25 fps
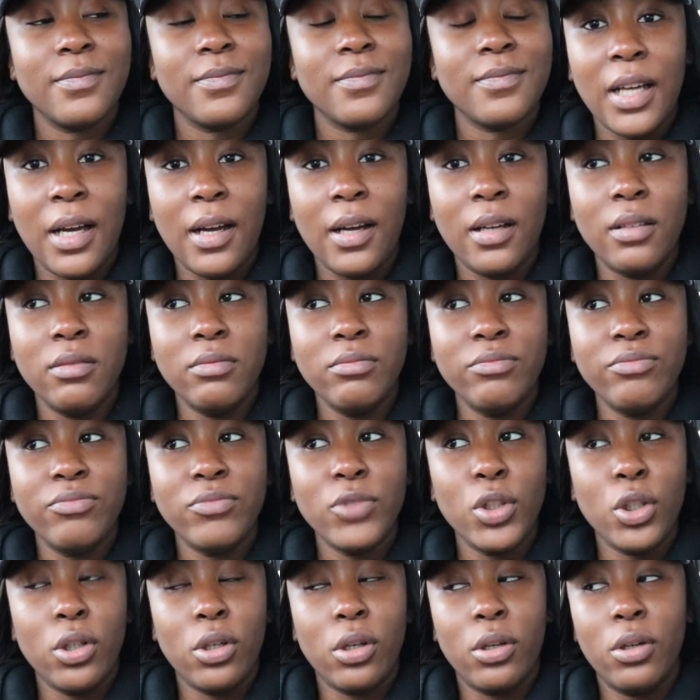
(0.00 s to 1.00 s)

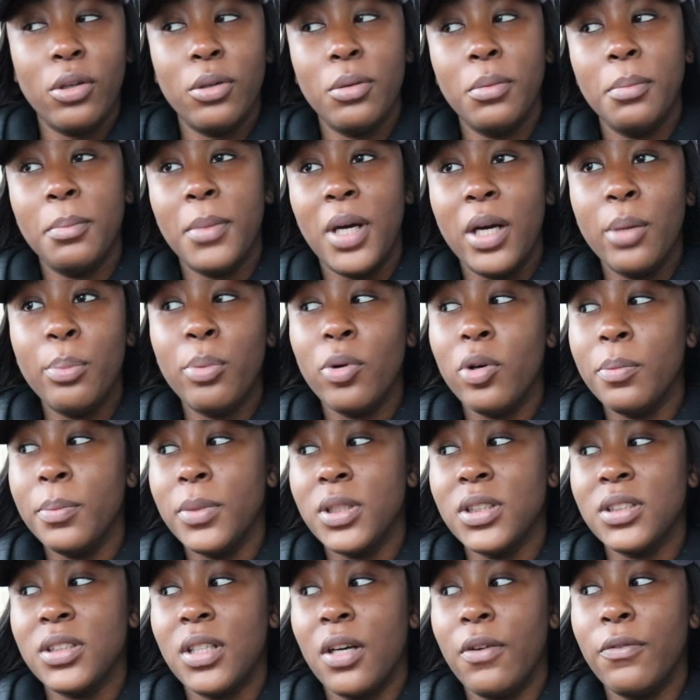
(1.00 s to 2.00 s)
You know, my
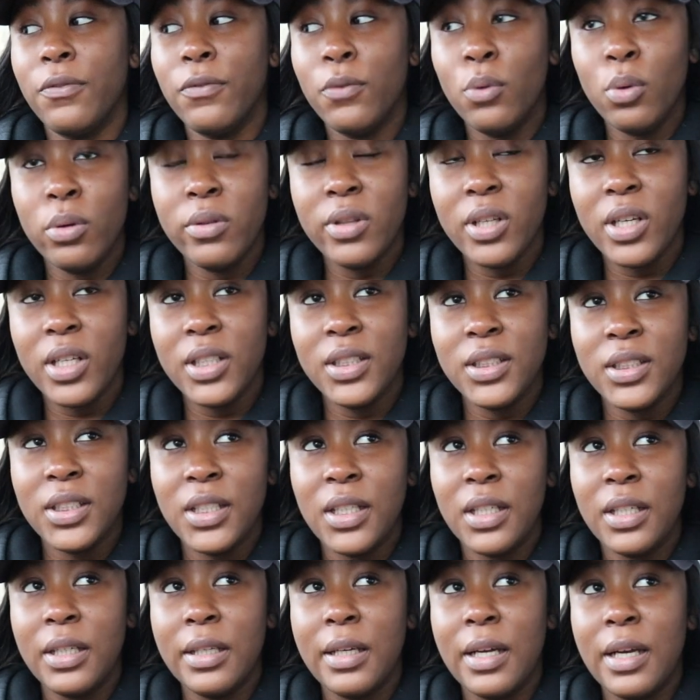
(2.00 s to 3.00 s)
appointment's at
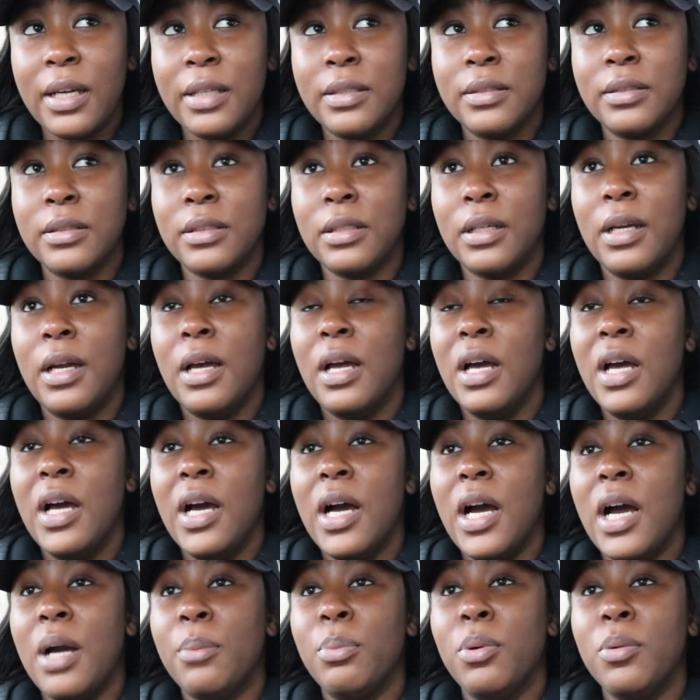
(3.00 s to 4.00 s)
4:30 and
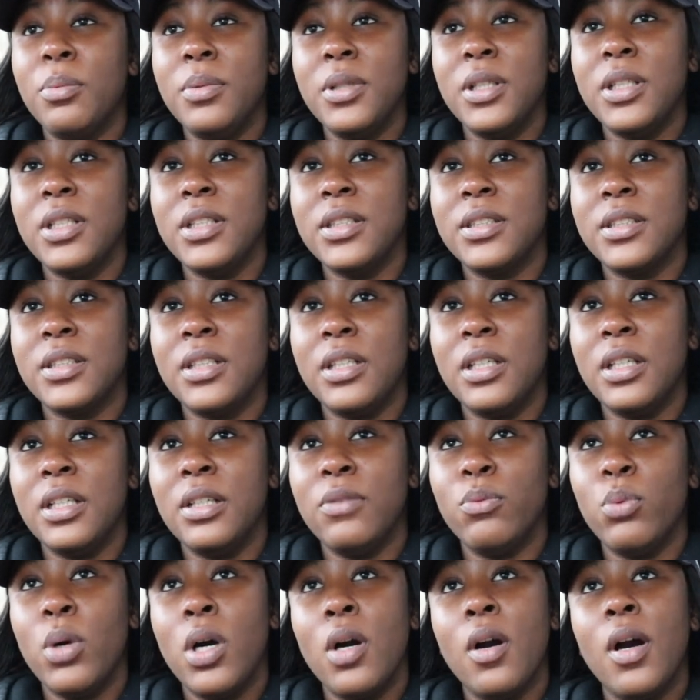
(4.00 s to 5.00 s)
I probably need to
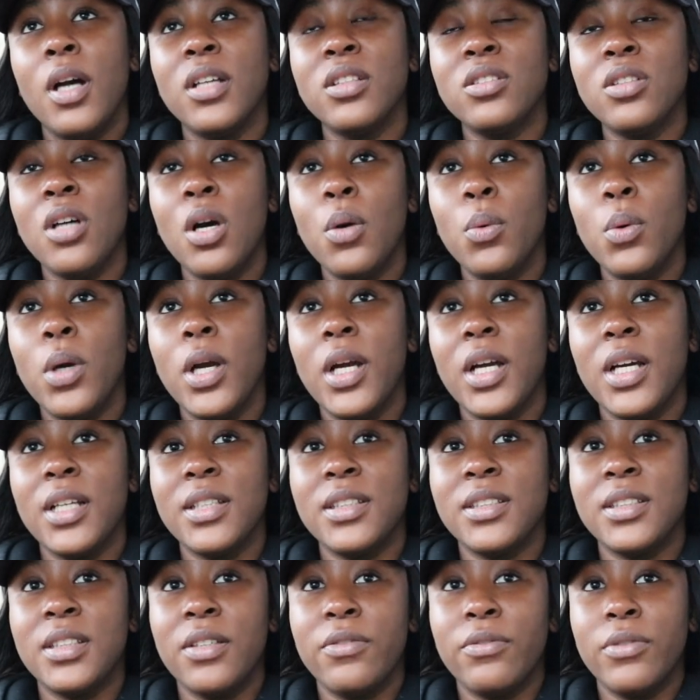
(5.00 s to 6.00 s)
leave. Well, I start work at
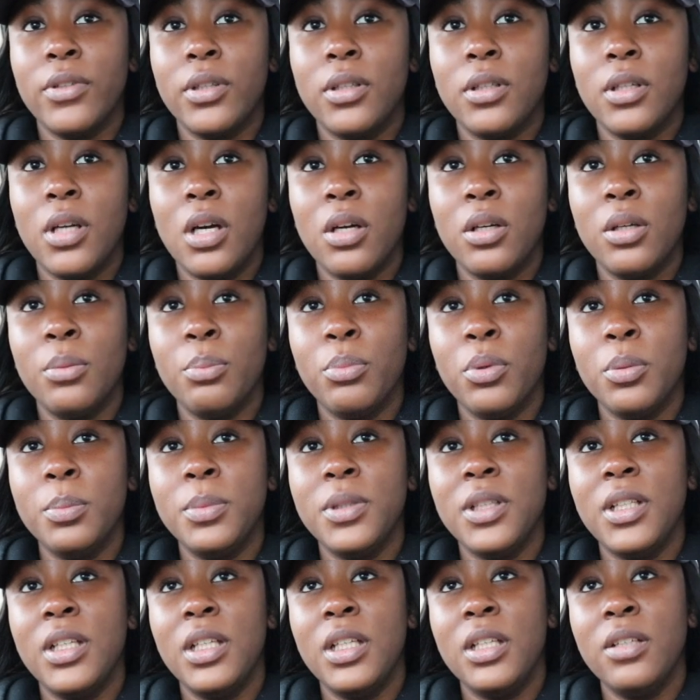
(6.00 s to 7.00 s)
7. I can
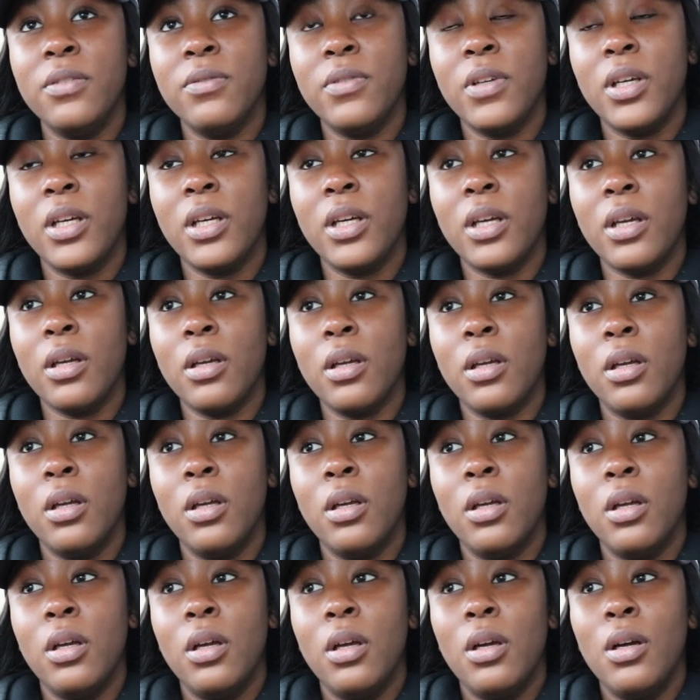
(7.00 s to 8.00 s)
probably leave here
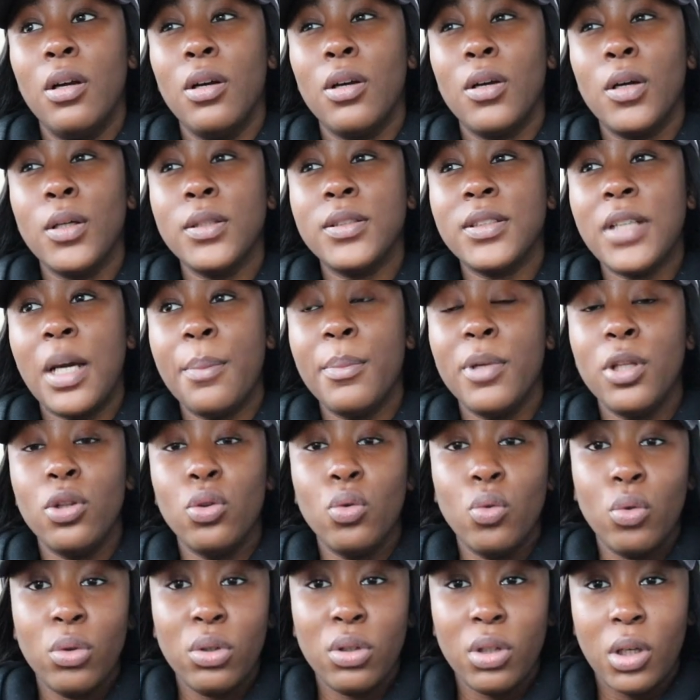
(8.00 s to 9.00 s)
because I'm in
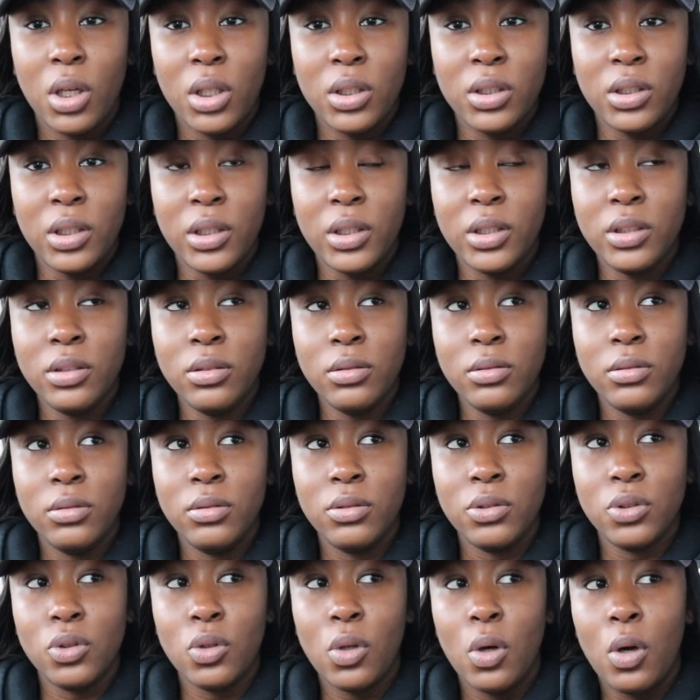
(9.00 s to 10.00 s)
North London.
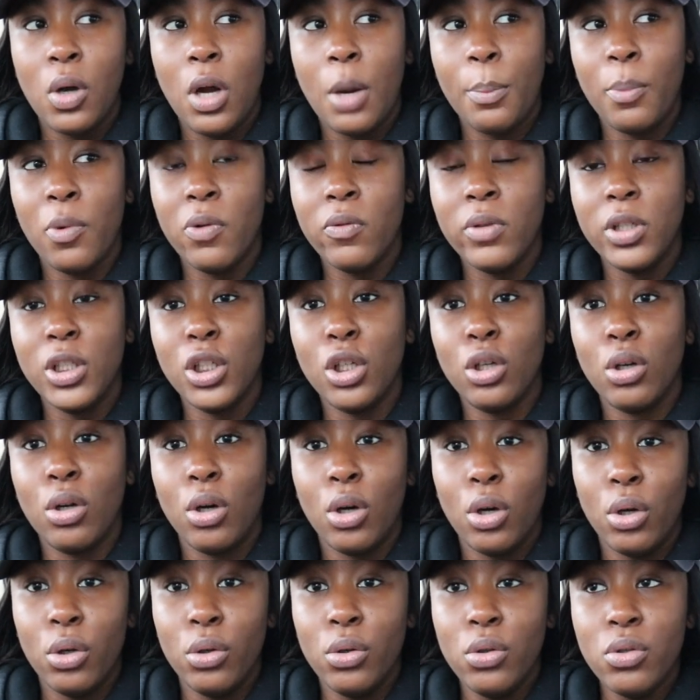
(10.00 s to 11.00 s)
So I'm already
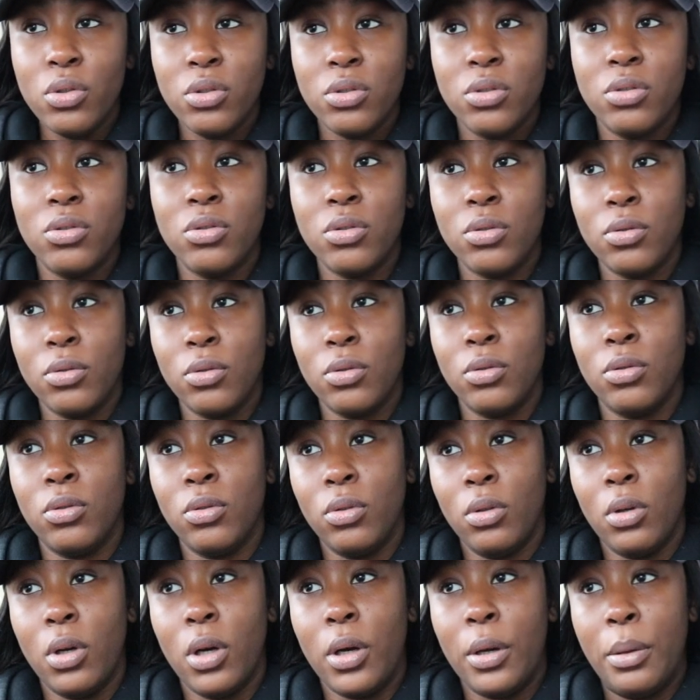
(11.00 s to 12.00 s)
close to